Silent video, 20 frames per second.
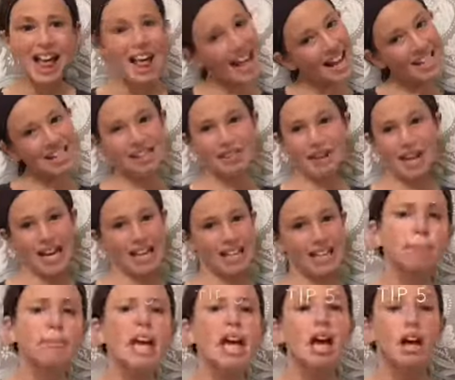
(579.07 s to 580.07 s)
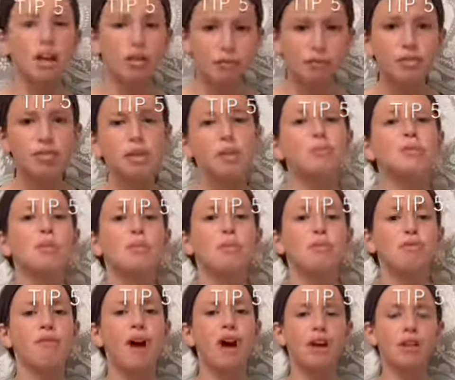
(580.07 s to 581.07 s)
Anyway, tip
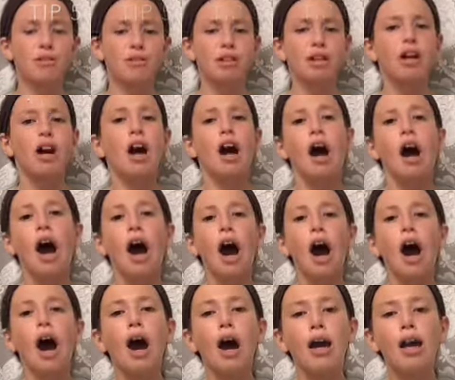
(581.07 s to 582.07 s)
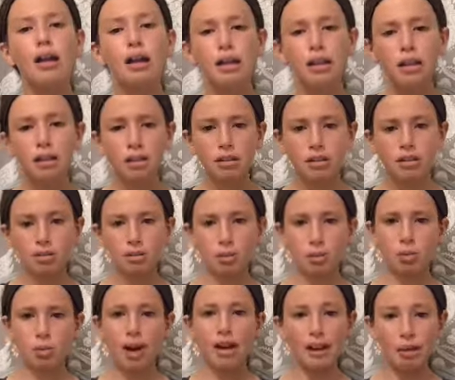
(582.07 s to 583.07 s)
number 5. I
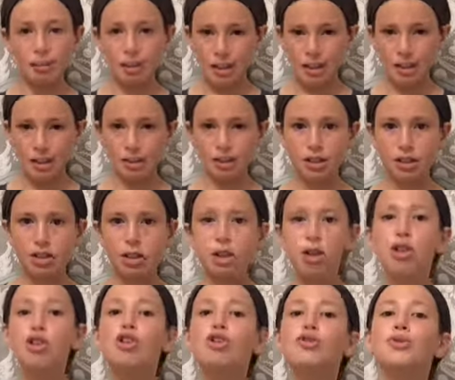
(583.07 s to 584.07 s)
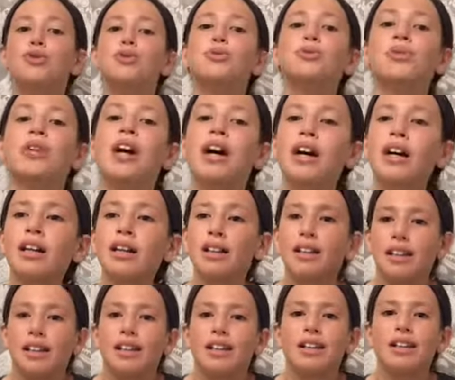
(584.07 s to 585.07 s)
would recommend, do not
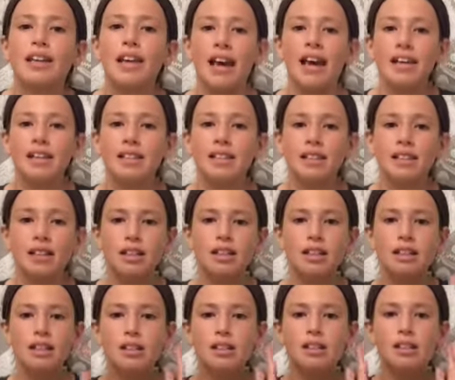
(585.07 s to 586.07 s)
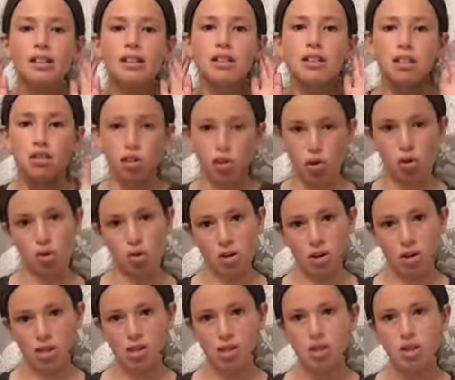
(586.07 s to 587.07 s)
get
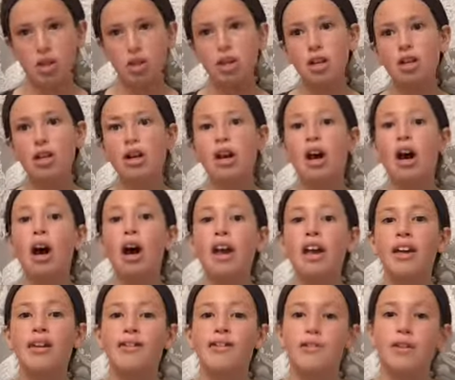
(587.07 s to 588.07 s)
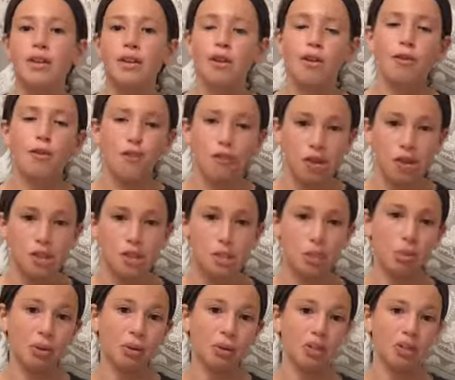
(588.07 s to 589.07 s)
discouraged. If your first
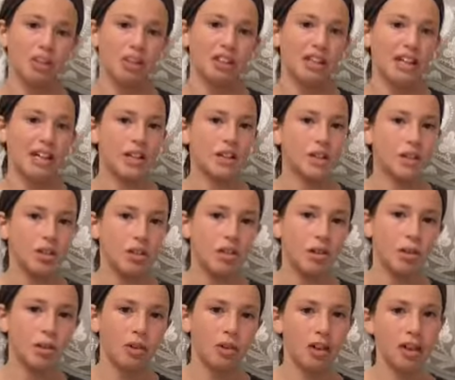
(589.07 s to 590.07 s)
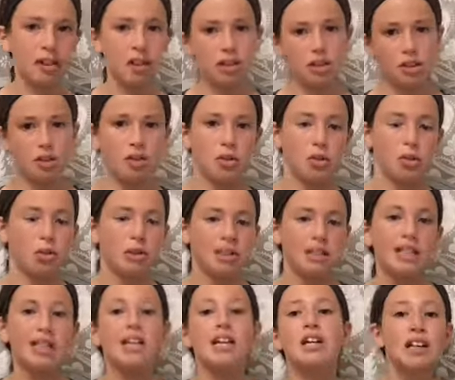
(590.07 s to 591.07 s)
bullet journal entry or like your new
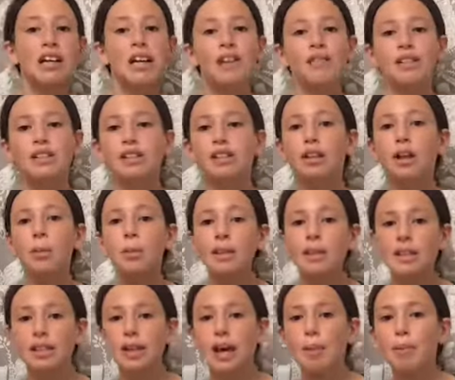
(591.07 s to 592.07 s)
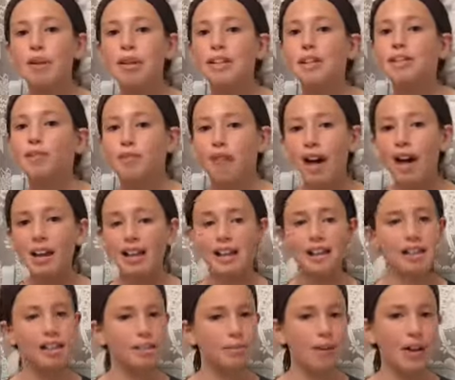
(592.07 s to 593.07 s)
ones, if it's a little bit sloppy, it's fine. It
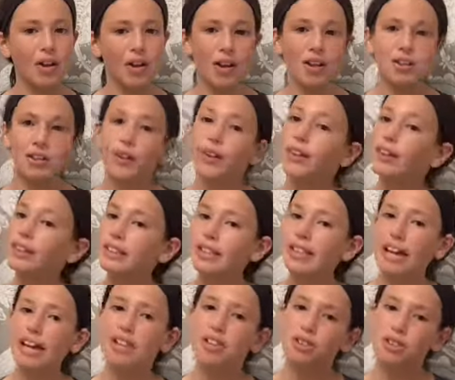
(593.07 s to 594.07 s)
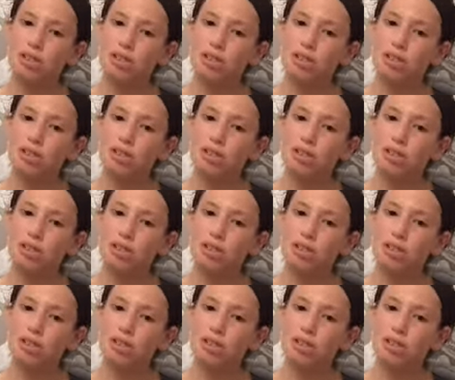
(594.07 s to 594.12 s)
doesn't matter. As long as it gets